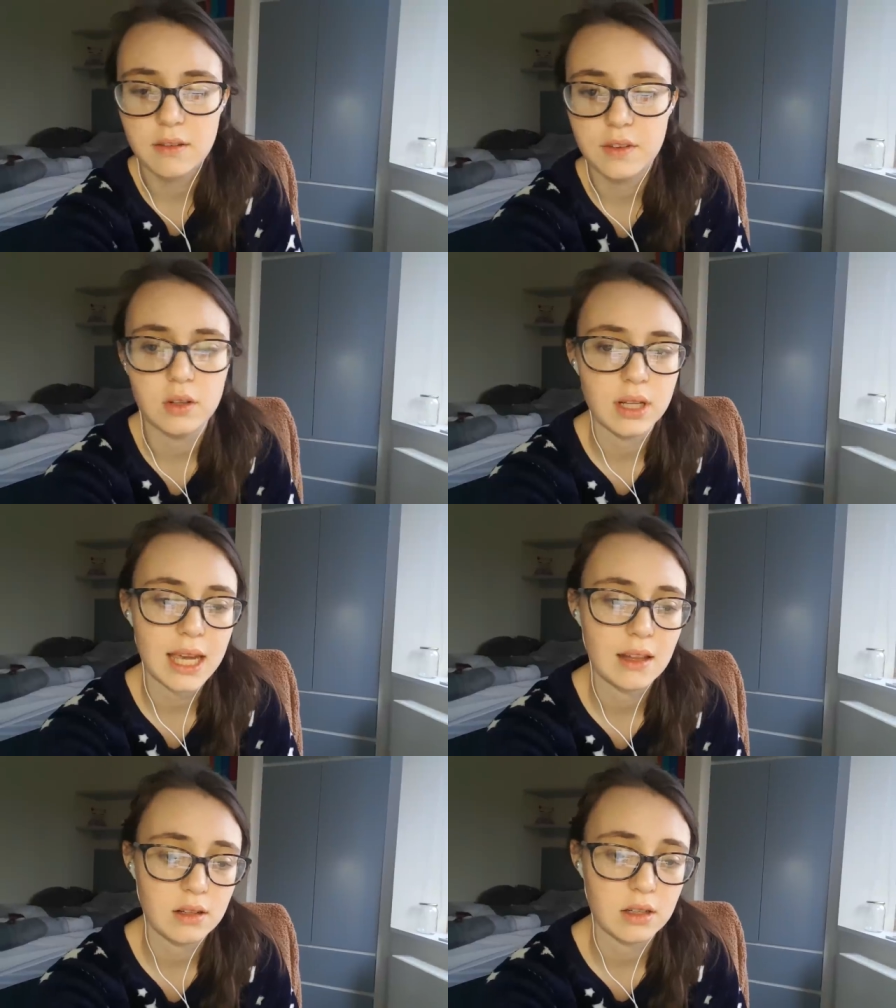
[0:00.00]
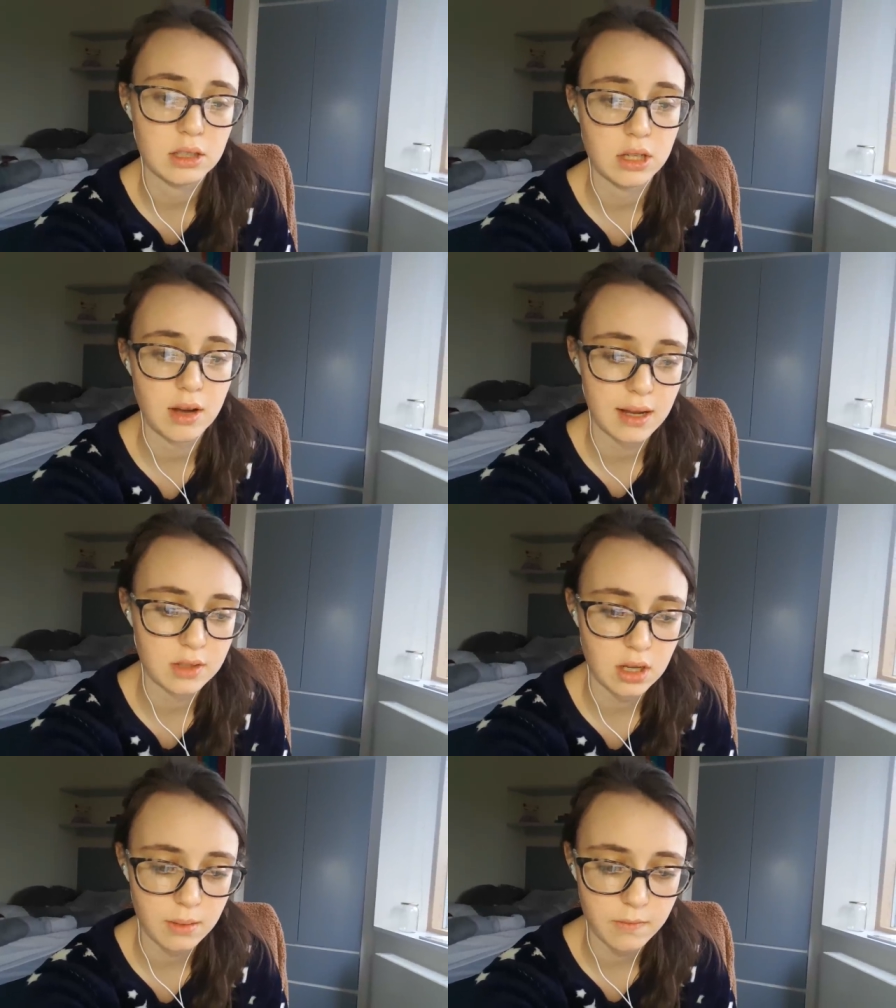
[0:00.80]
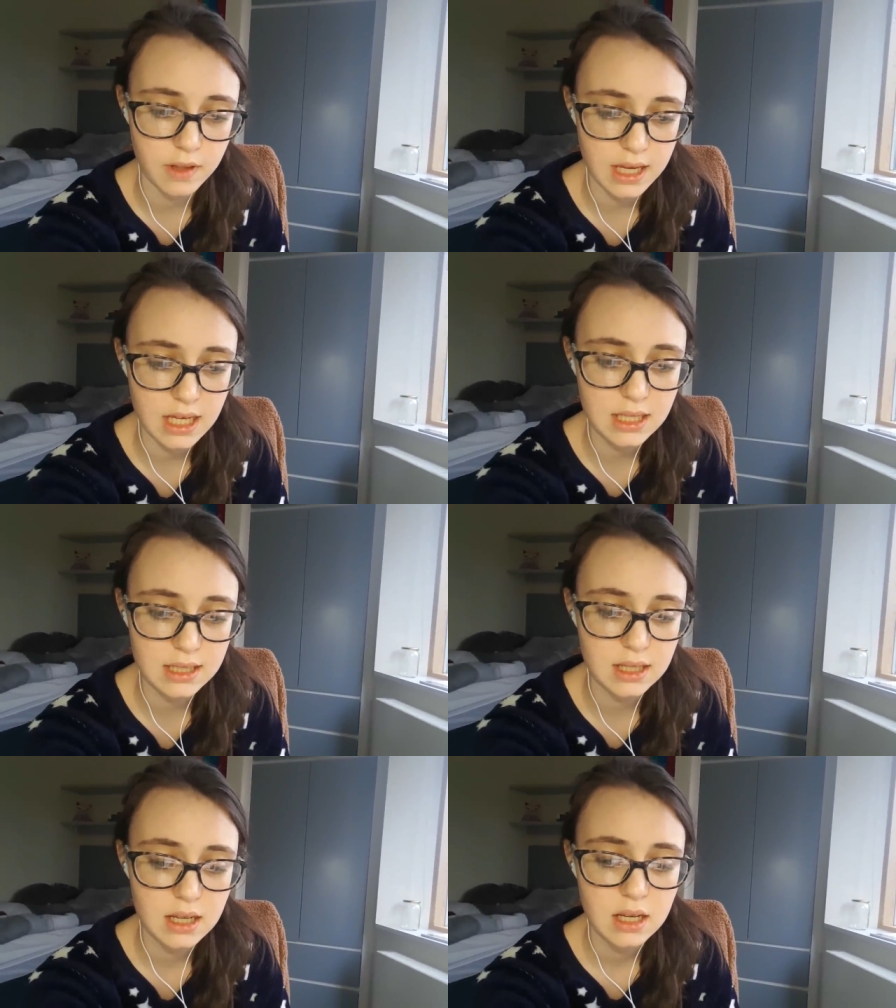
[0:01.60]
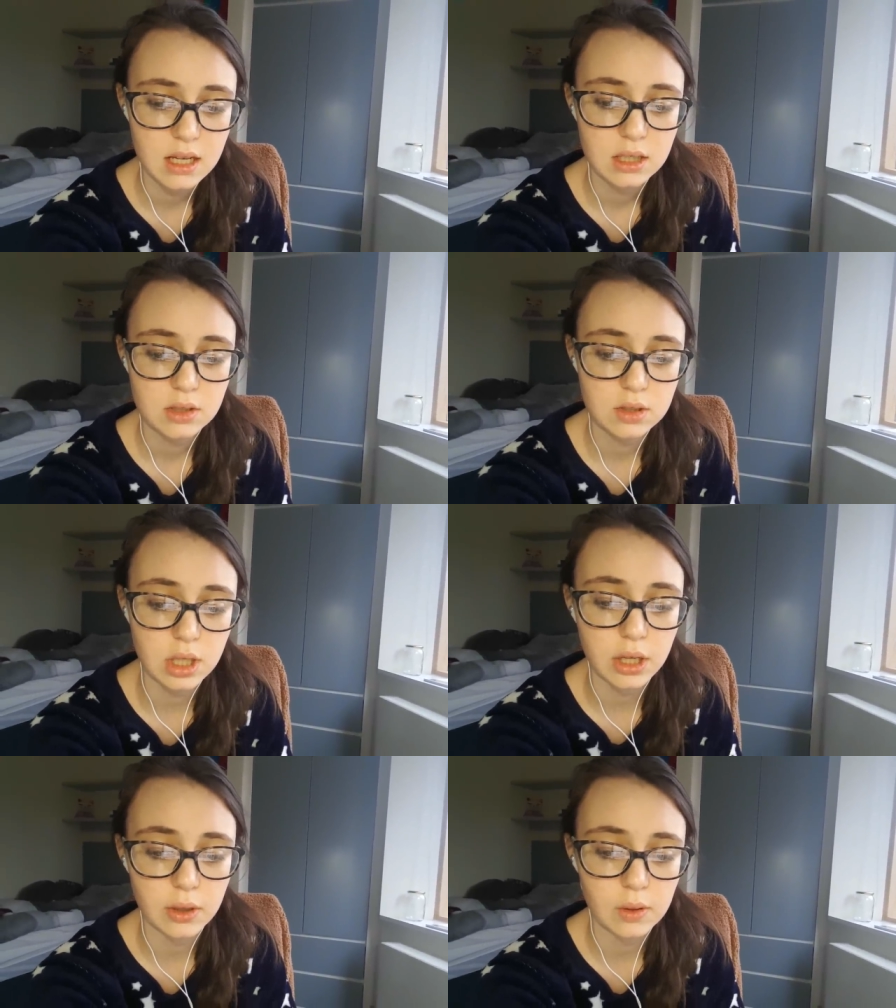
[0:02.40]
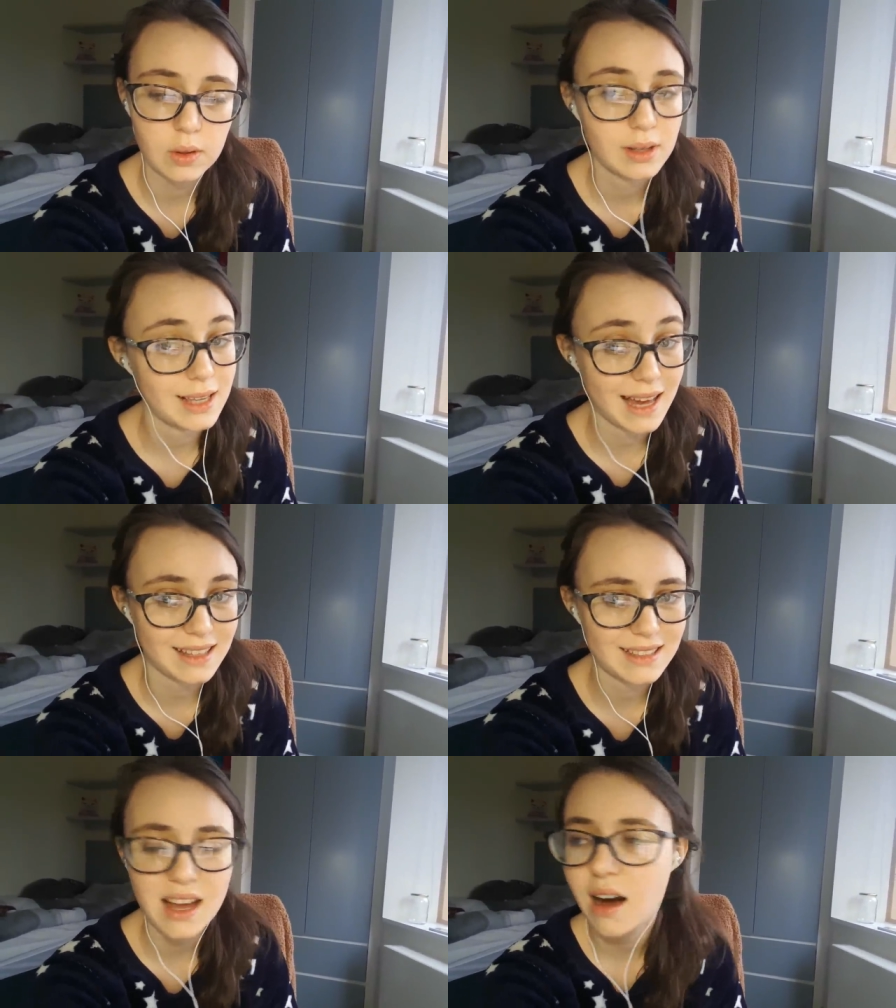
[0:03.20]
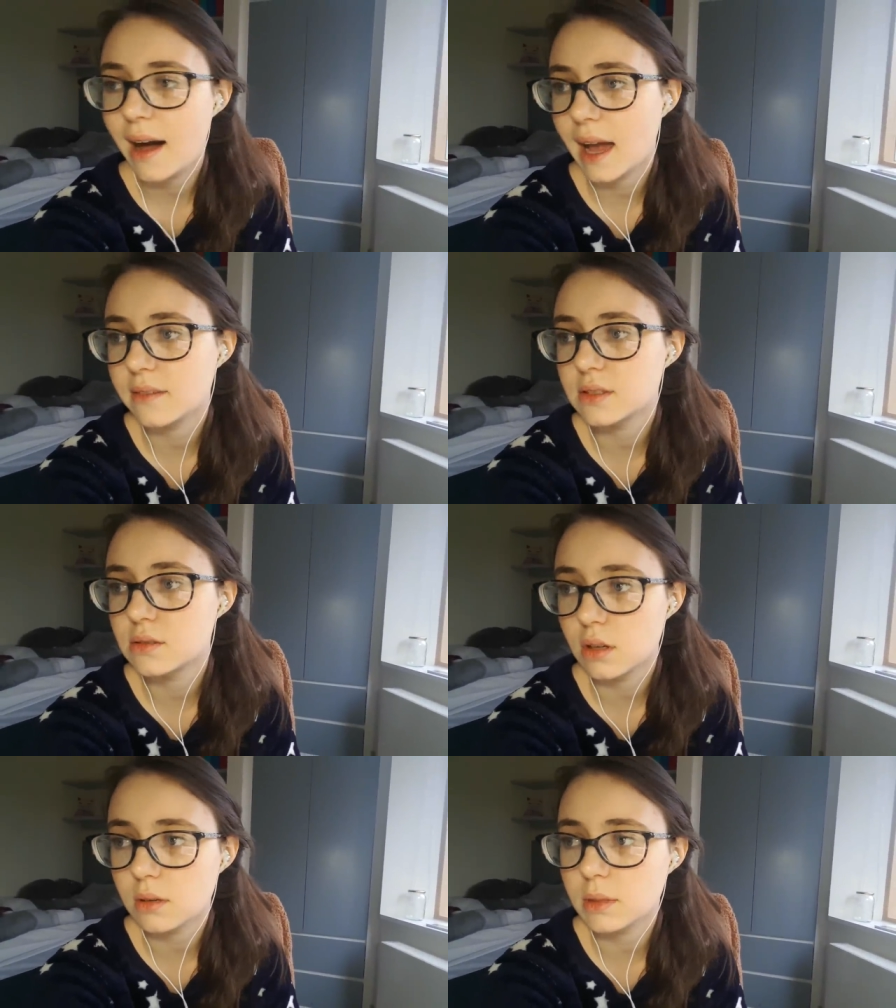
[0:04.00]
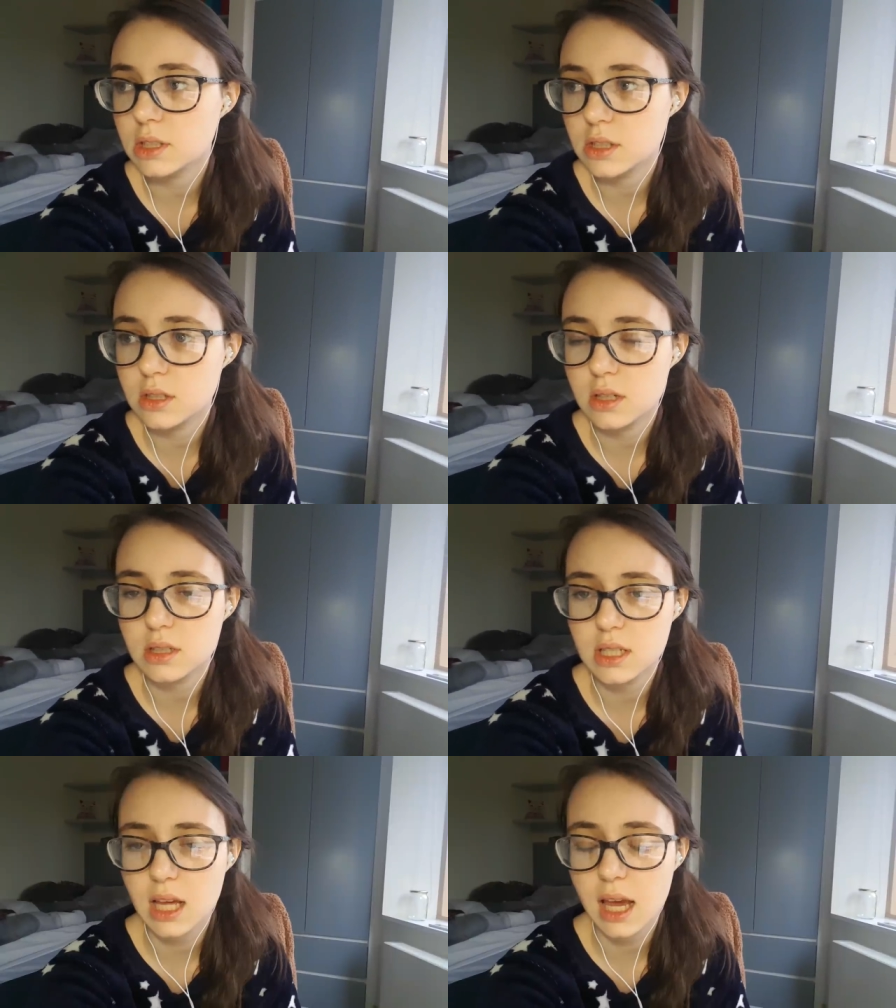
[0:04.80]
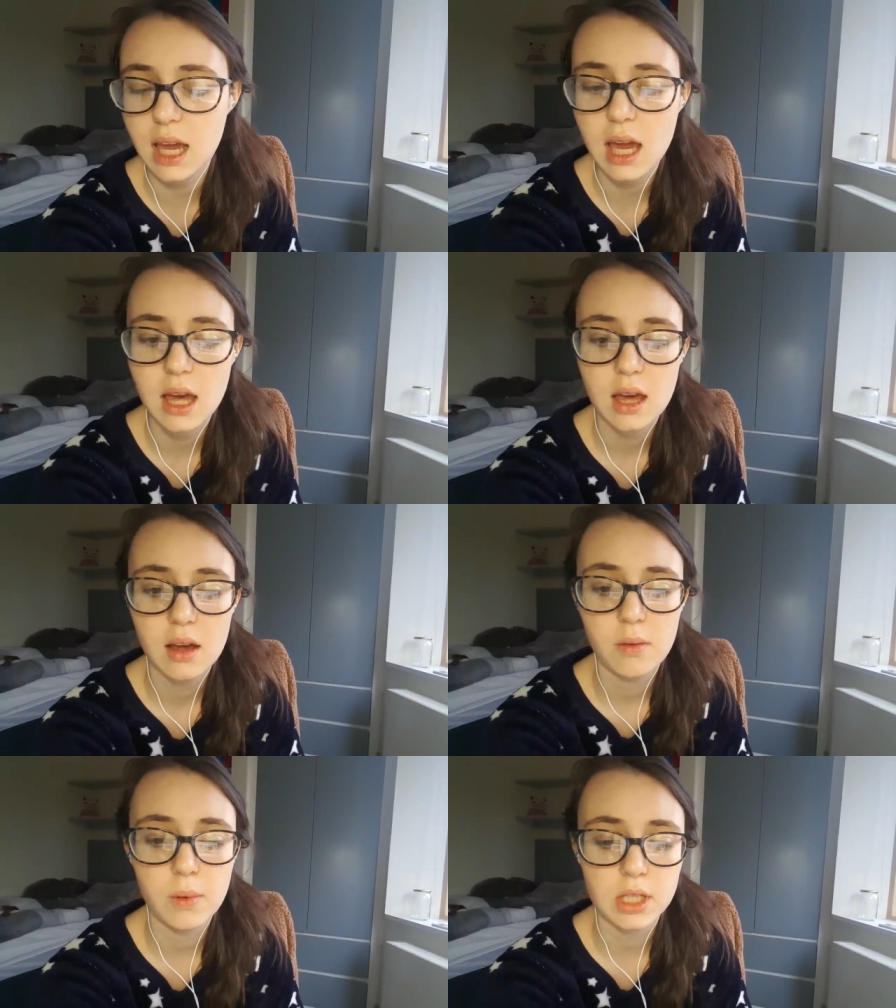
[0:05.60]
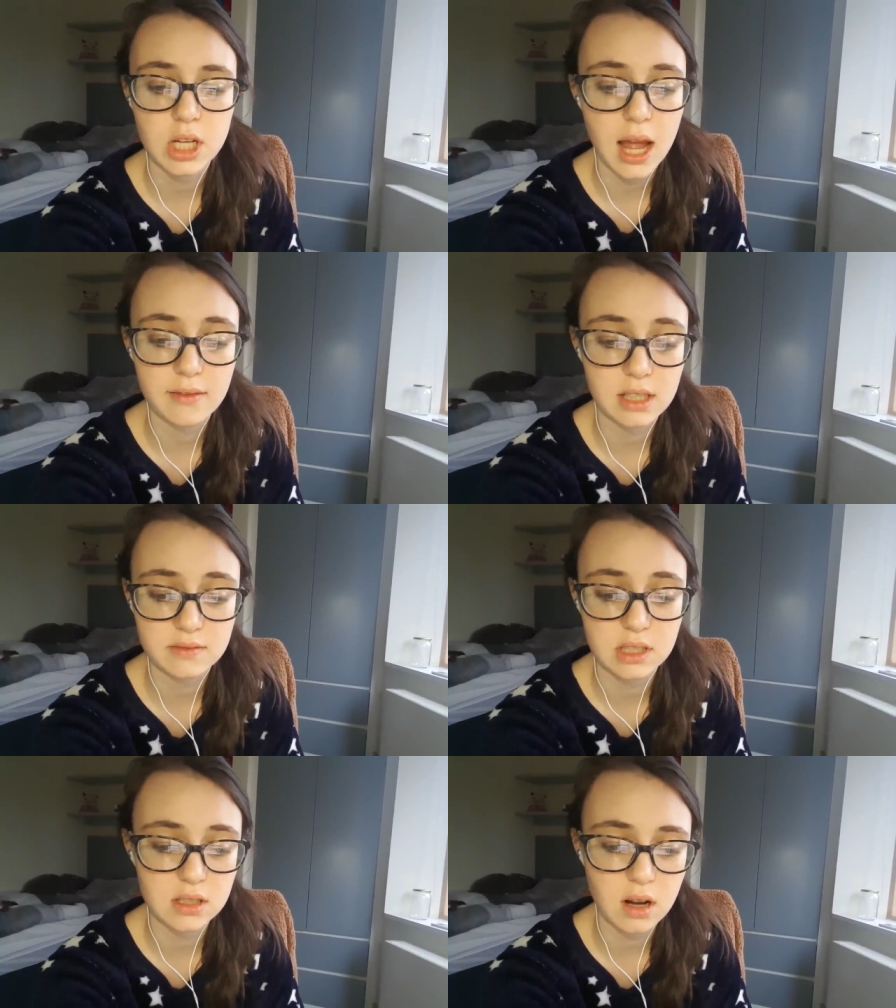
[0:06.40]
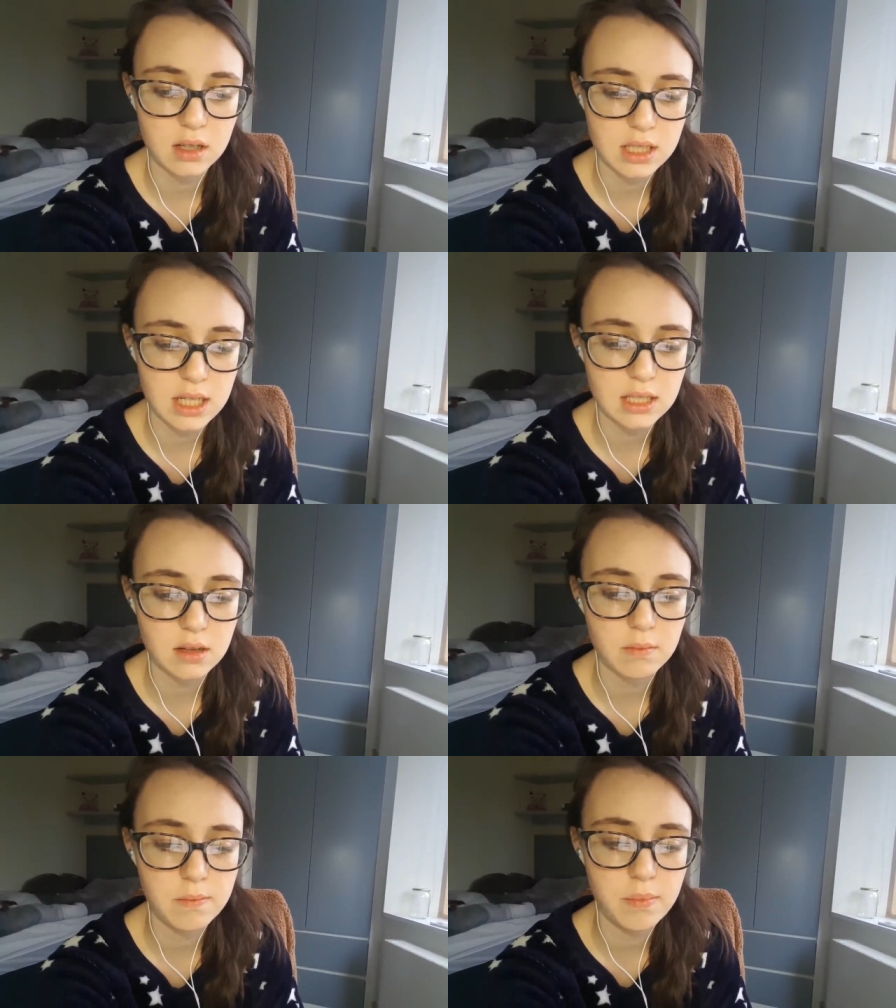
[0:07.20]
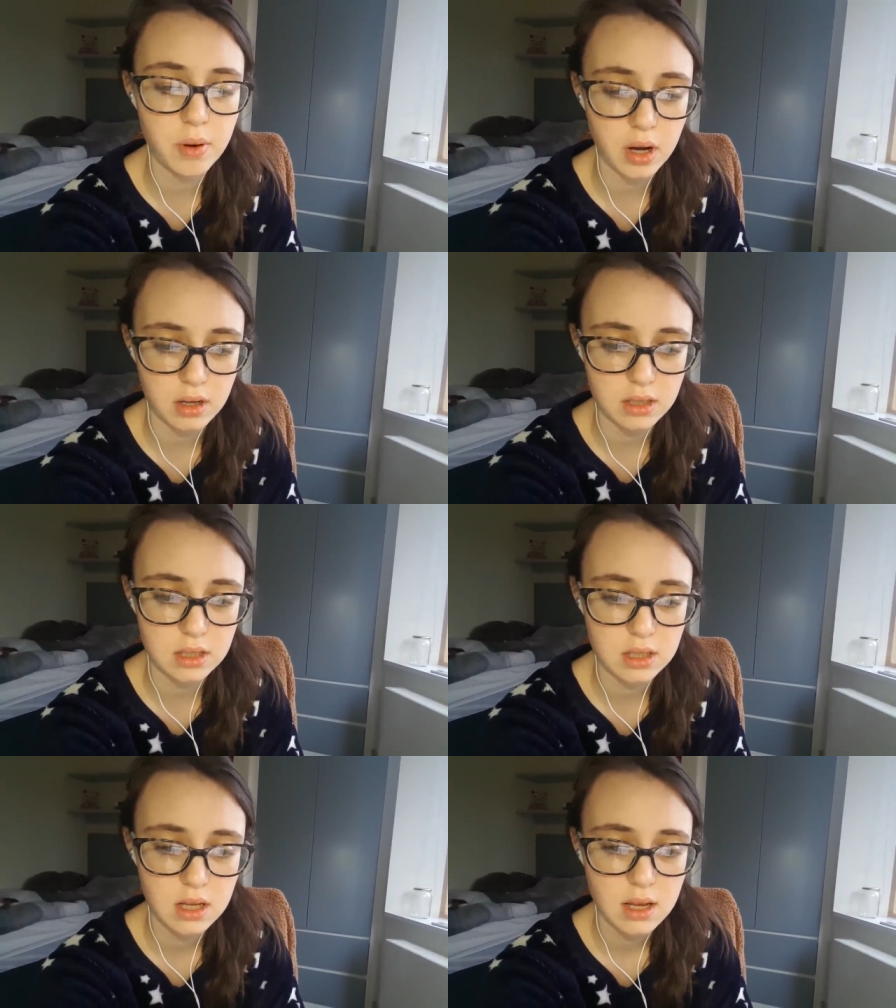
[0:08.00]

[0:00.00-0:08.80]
feel ill and I don't have time for this. So, yes, I have so much to do today, which I haven't even started, but